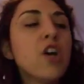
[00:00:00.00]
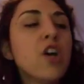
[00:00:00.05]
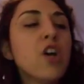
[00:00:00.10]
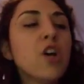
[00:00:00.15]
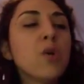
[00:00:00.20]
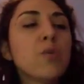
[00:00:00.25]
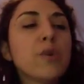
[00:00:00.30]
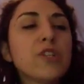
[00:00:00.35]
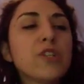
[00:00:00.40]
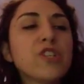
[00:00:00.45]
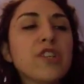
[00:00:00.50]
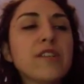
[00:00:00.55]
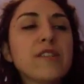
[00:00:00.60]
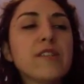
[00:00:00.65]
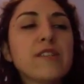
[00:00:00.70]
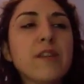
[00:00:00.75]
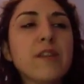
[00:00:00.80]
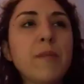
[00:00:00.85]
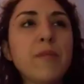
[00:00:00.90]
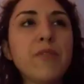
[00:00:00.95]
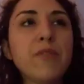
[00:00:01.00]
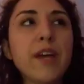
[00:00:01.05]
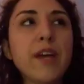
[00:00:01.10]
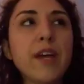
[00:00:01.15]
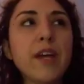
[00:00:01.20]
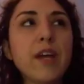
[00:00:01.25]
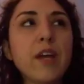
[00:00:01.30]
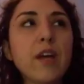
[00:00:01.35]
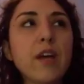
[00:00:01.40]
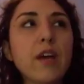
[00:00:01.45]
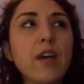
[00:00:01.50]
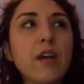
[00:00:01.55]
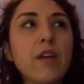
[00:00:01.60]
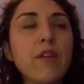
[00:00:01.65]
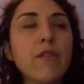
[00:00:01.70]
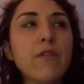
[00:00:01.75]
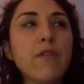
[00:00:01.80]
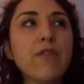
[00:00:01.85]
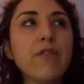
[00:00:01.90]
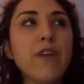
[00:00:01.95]
which is something
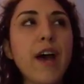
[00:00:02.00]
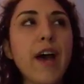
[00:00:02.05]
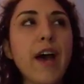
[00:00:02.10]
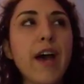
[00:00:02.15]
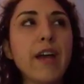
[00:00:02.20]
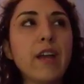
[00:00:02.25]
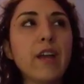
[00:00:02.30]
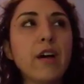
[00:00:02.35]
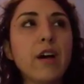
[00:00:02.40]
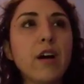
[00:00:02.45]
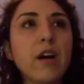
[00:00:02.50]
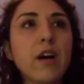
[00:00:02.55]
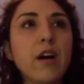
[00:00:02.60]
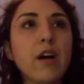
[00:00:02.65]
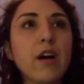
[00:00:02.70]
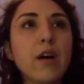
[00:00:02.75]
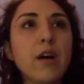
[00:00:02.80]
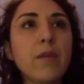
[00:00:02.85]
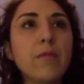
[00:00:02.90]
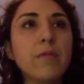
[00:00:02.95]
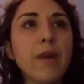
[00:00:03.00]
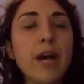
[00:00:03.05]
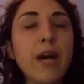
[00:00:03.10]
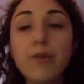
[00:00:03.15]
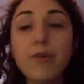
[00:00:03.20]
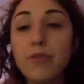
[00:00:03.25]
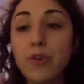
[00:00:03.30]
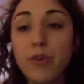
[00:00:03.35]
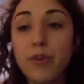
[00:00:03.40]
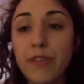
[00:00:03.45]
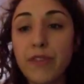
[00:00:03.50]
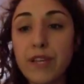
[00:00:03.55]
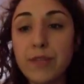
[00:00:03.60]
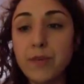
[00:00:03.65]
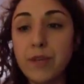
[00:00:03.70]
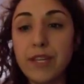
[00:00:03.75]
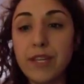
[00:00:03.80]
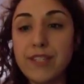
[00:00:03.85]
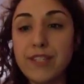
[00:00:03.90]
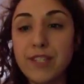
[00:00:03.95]
that I don't know if that's
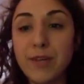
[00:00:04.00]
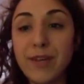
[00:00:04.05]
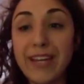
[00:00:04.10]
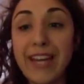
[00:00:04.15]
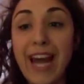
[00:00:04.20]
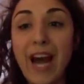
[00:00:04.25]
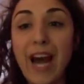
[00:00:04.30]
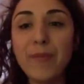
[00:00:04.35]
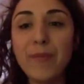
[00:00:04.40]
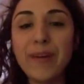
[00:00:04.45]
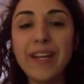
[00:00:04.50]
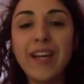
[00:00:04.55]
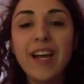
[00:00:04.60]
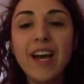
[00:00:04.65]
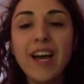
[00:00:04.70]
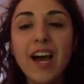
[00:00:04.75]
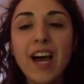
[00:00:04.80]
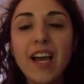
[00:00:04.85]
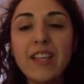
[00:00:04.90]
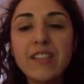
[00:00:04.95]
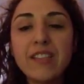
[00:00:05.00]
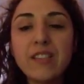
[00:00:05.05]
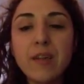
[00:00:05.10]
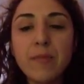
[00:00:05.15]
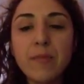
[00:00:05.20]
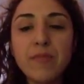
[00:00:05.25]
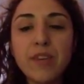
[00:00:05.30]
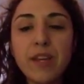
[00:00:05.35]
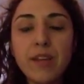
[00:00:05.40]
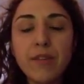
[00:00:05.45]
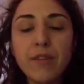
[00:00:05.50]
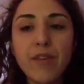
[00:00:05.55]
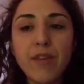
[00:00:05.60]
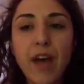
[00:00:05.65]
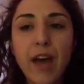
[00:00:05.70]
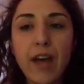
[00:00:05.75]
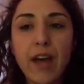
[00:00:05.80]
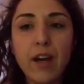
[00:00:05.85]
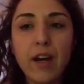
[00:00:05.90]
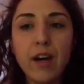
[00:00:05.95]
what he's doing now, but it's something
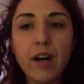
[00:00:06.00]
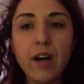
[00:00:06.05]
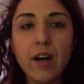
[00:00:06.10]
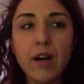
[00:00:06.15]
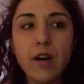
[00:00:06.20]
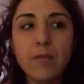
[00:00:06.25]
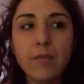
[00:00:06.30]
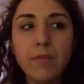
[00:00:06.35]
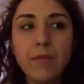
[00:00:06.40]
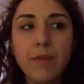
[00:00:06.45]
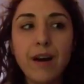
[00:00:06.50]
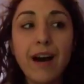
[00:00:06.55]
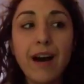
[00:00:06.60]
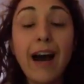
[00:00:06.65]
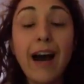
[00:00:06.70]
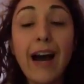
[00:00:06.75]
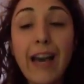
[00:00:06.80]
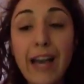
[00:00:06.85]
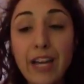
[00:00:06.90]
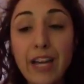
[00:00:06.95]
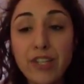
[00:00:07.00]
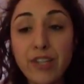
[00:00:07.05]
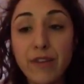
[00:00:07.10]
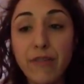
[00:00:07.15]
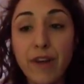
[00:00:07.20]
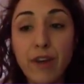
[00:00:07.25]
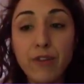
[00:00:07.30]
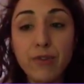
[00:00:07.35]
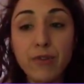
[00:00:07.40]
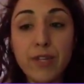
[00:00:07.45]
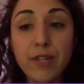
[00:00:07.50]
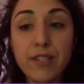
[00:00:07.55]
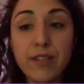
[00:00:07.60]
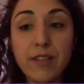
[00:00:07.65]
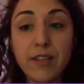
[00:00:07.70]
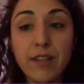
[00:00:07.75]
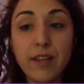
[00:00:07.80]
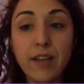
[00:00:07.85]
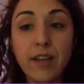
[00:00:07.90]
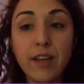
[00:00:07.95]
that I actually found
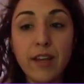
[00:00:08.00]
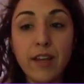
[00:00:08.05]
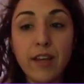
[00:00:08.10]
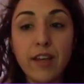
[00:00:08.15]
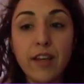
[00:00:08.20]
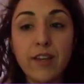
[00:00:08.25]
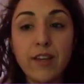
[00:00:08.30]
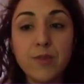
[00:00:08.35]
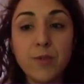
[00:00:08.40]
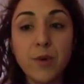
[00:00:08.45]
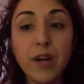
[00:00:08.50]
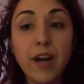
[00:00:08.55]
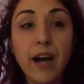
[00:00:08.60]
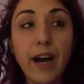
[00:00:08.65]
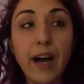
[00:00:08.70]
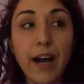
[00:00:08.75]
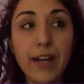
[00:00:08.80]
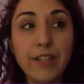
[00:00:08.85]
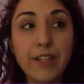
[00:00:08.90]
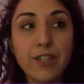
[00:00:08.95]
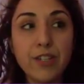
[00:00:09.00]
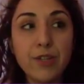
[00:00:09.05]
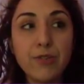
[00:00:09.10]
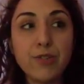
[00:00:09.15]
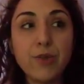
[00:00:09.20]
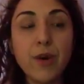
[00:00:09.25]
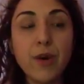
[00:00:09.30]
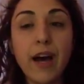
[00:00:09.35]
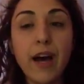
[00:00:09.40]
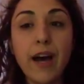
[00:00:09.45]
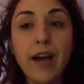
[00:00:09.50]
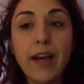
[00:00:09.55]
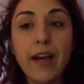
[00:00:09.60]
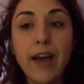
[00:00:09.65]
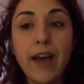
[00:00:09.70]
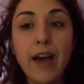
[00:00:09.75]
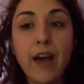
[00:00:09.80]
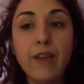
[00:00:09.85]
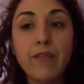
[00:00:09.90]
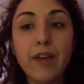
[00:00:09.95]
recently is what I do. So I
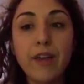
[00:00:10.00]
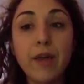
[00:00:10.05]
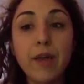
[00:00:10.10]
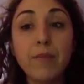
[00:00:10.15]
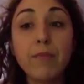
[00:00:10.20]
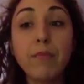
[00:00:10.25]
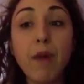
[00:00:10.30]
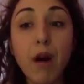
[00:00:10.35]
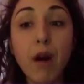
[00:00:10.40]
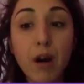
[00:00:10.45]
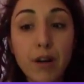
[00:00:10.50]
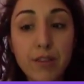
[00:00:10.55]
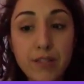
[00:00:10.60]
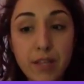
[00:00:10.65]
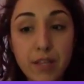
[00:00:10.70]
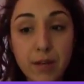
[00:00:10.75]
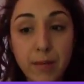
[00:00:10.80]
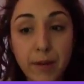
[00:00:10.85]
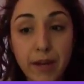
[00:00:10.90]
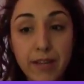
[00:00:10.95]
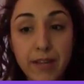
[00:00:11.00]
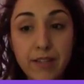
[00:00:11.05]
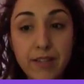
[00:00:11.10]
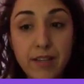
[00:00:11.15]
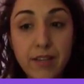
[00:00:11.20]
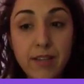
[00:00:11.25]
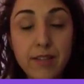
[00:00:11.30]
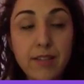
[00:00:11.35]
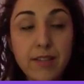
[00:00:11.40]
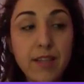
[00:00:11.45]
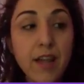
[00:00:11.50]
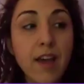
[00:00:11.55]
have a Mars in Pisces,